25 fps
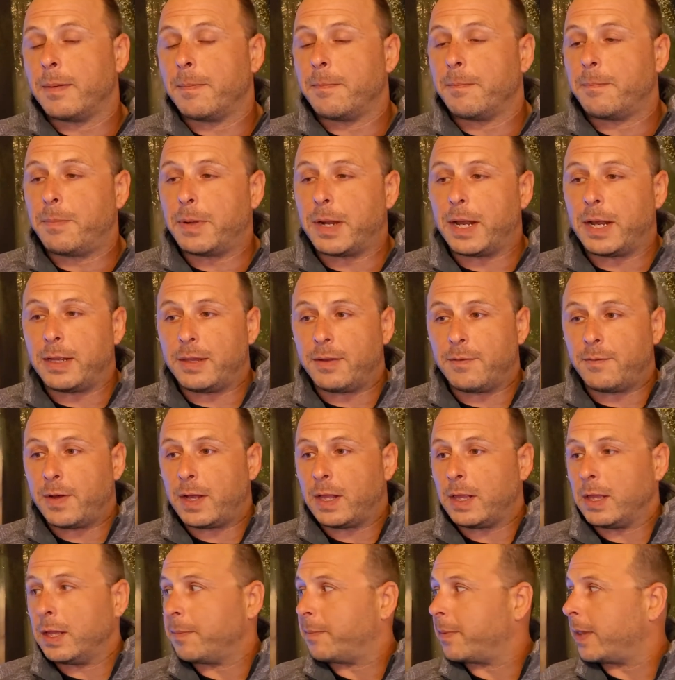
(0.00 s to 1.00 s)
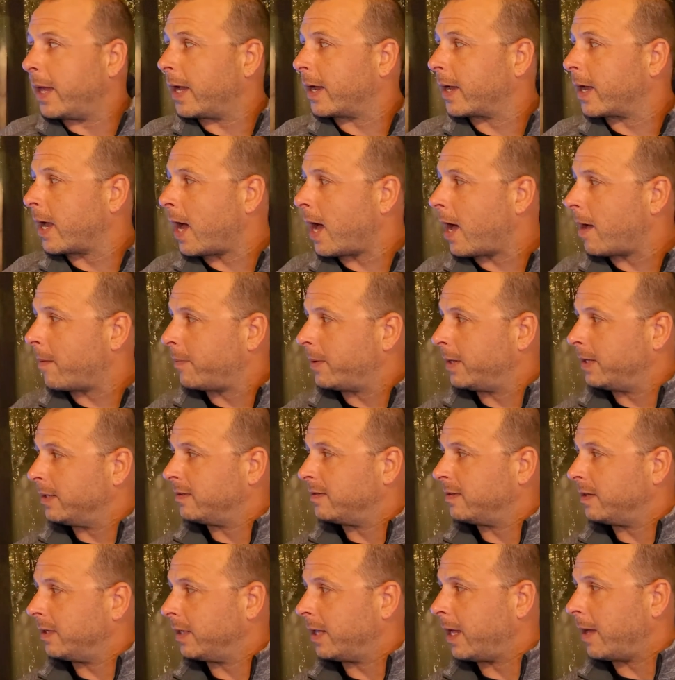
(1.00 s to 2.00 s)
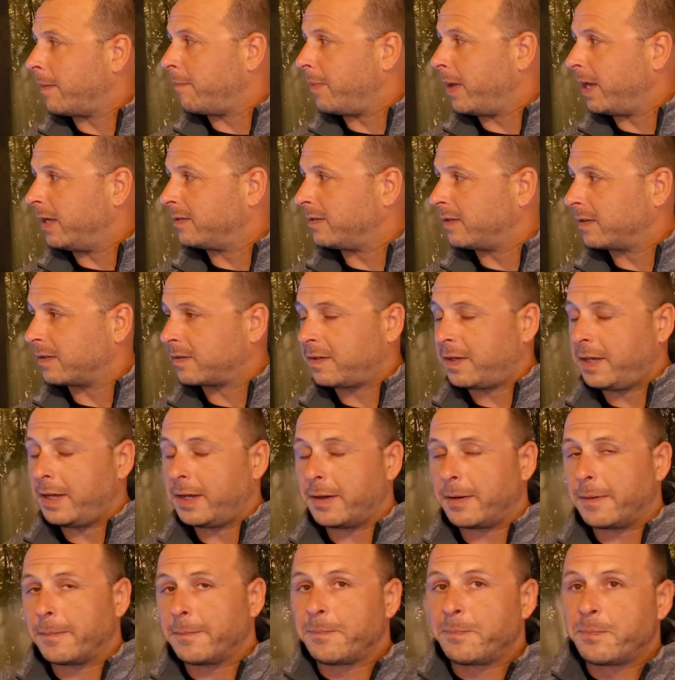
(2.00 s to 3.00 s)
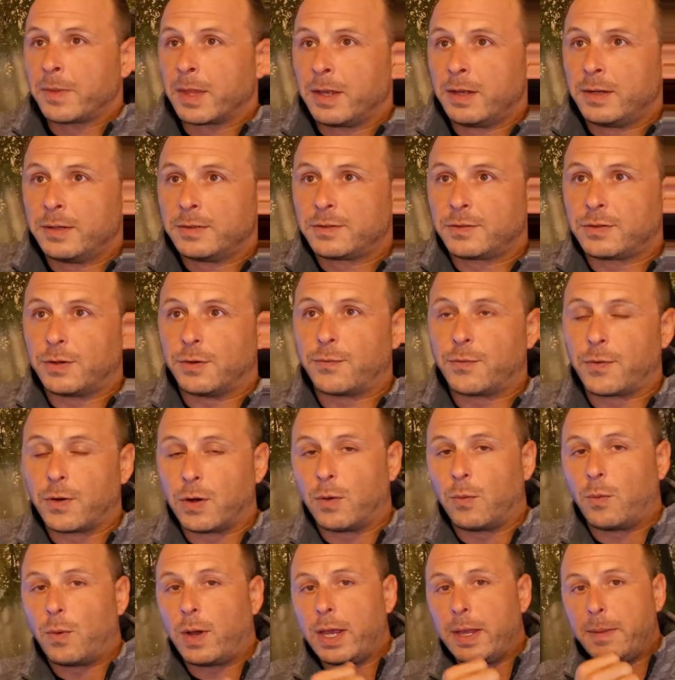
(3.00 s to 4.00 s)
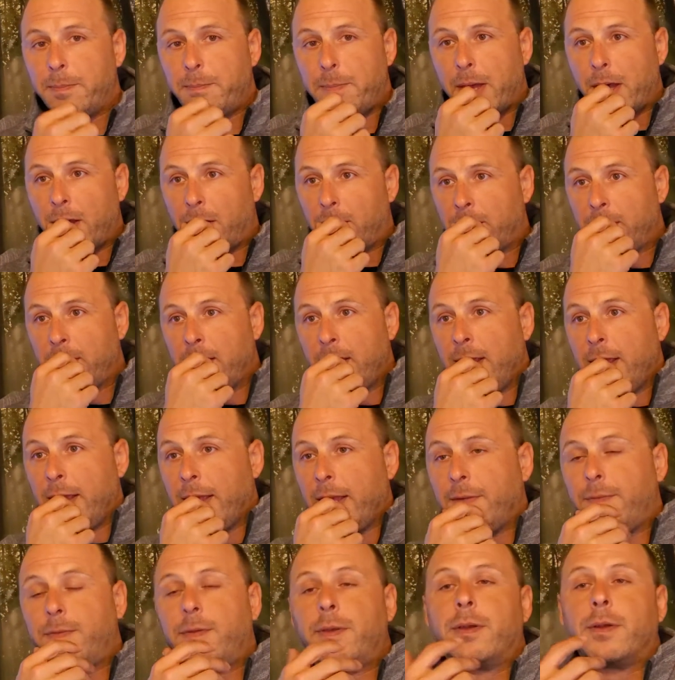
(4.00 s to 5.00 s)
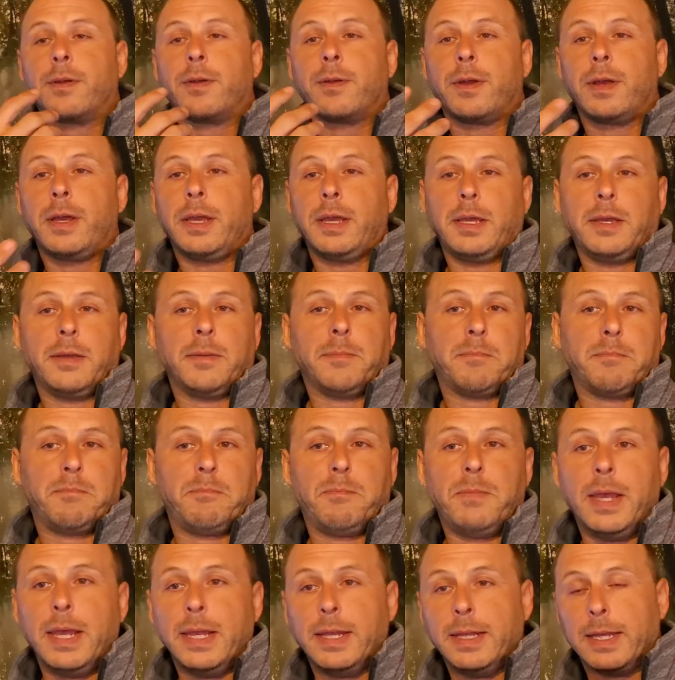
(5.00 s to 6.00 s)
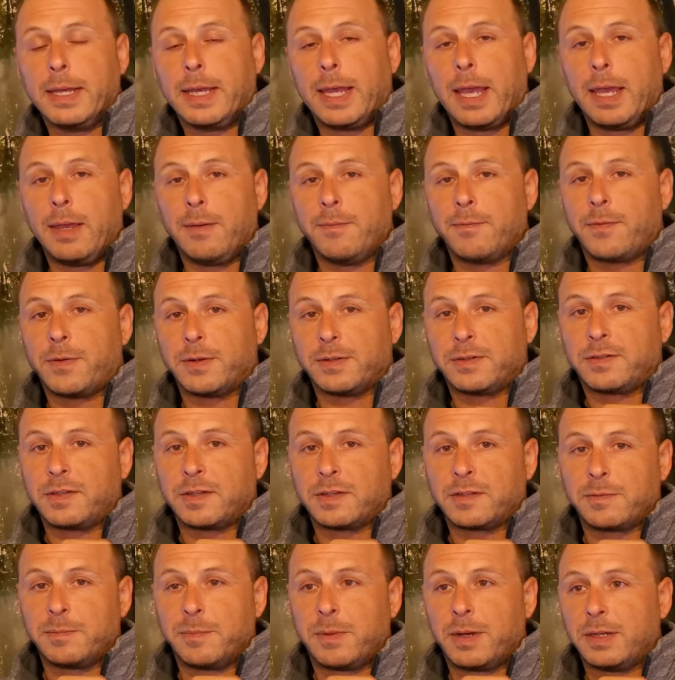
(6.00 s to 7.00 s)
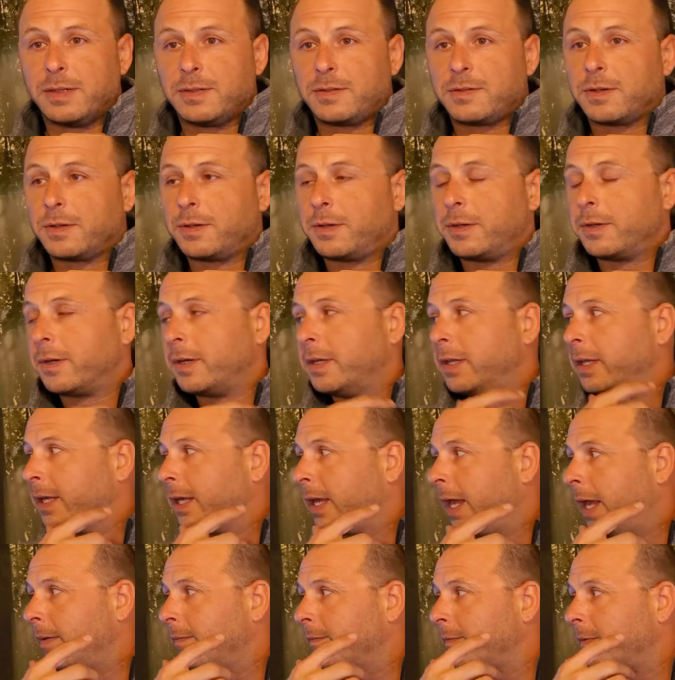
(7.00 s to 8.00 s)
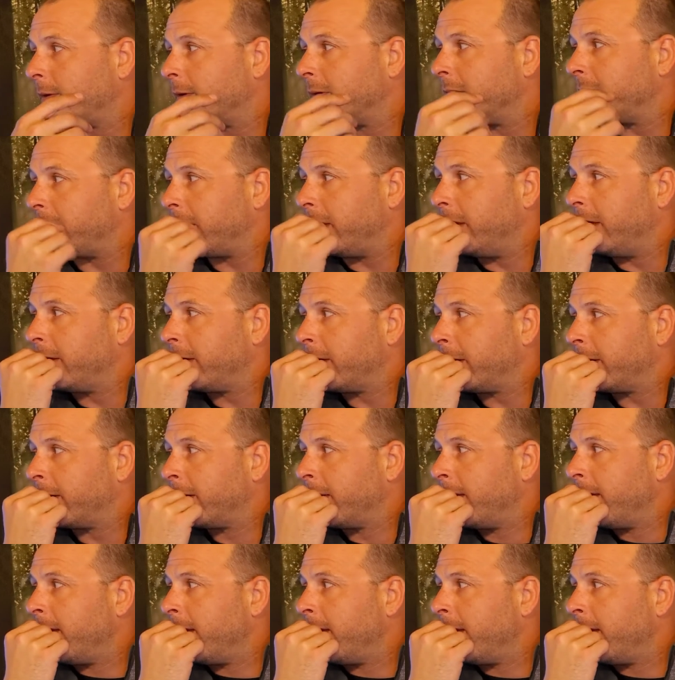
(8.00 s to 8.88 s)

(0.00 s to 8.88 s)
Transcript: But I develop that competency and that basics here. So for a white belt, if you're in the game for 6 months or you're in the game for a year,